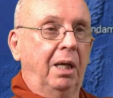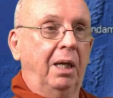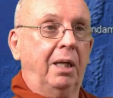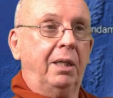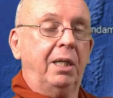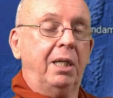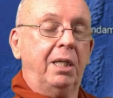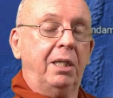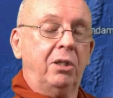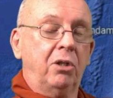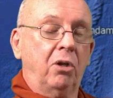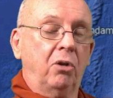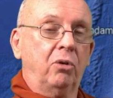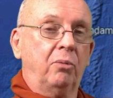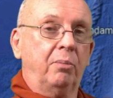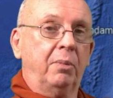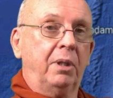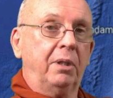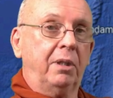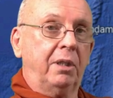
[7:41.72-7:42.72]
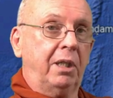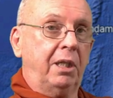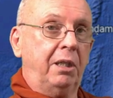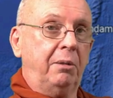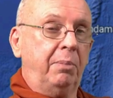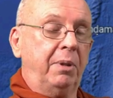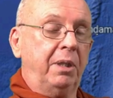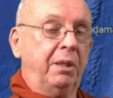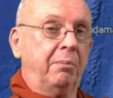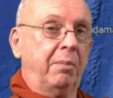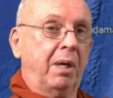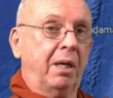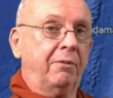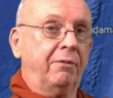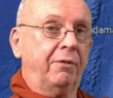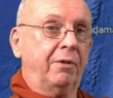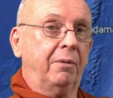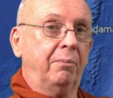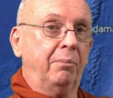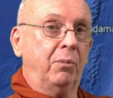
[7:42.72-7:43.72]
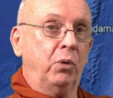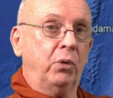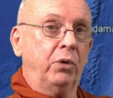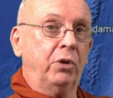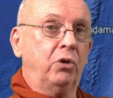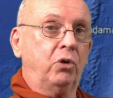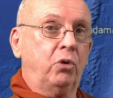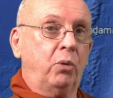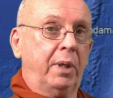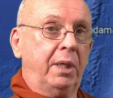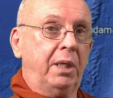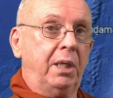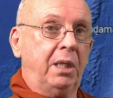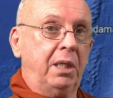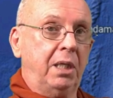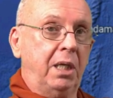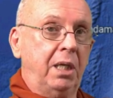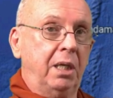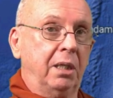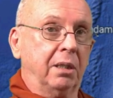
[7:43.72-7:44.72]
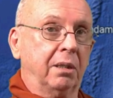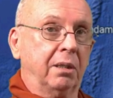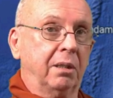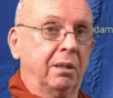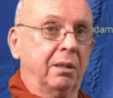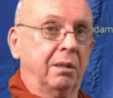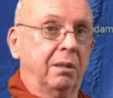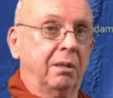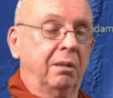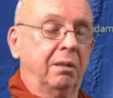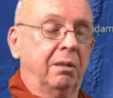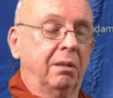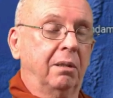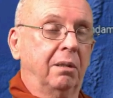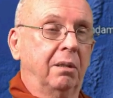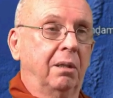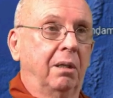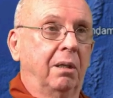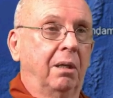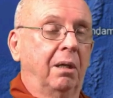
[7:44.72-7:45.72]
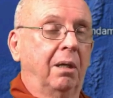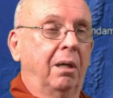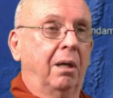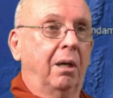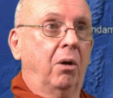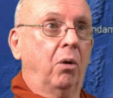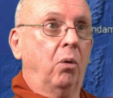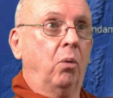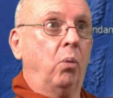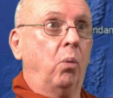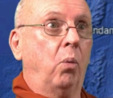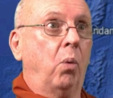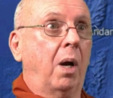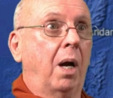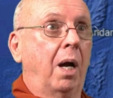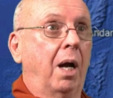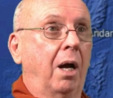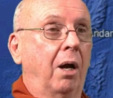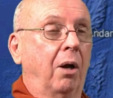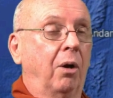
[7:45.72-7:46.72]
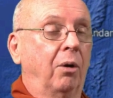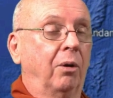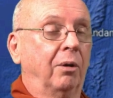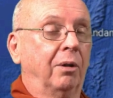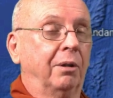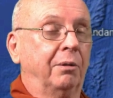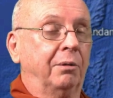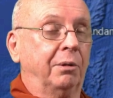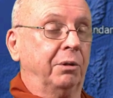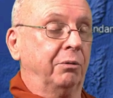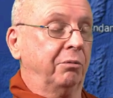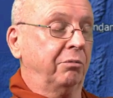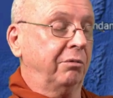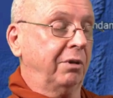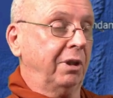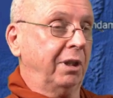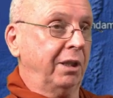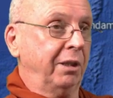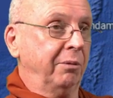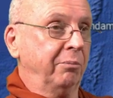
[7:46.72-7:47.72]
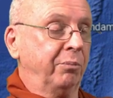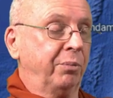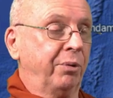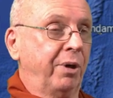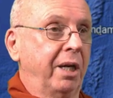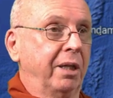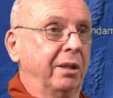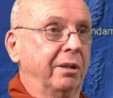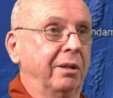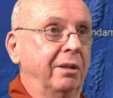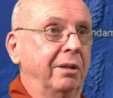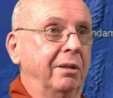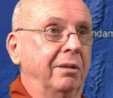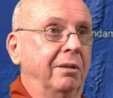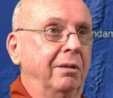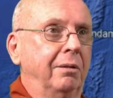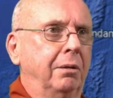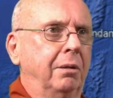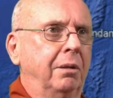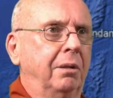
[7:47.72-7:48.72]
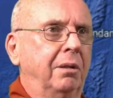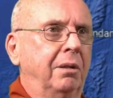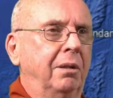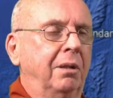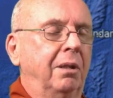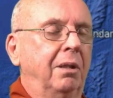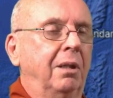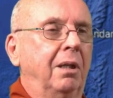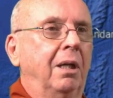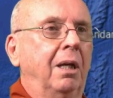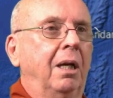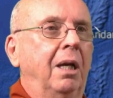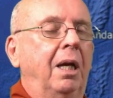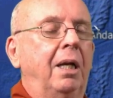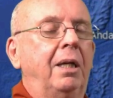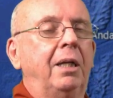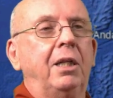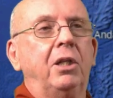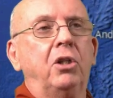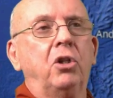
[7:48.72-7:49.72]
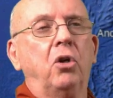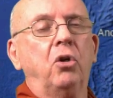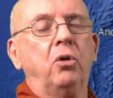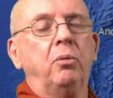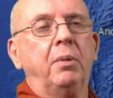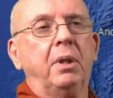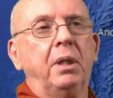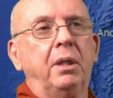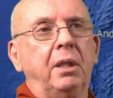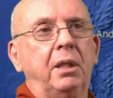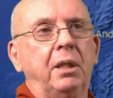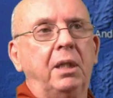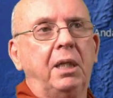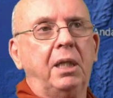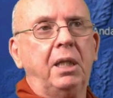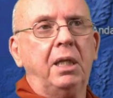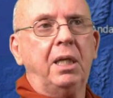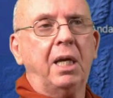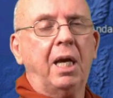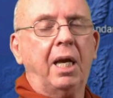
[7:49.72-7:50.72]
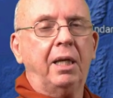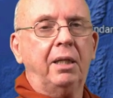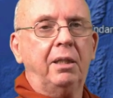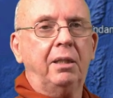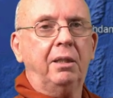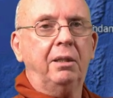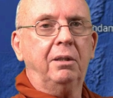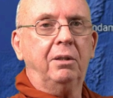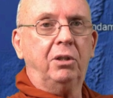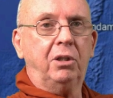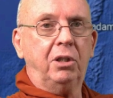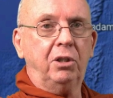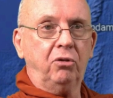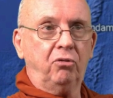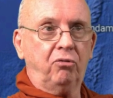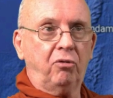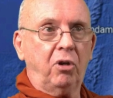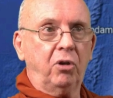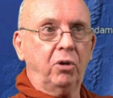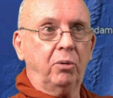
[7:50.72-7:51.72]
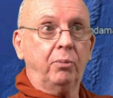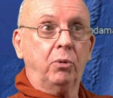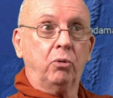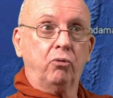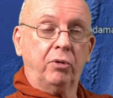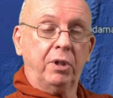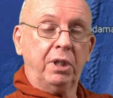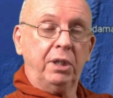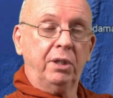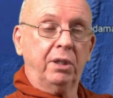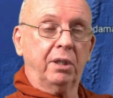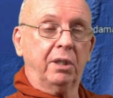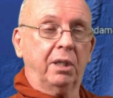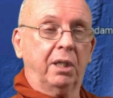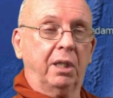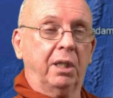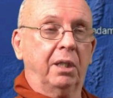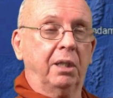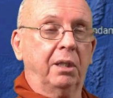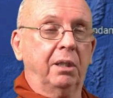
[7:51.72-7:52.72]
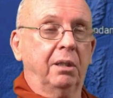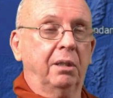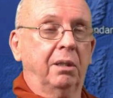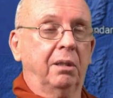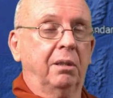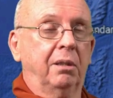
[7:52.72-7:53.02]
And he told me that he'd been a monk for more than 20 years. Wow, I was really impressed. And he told me that he had disrobed recently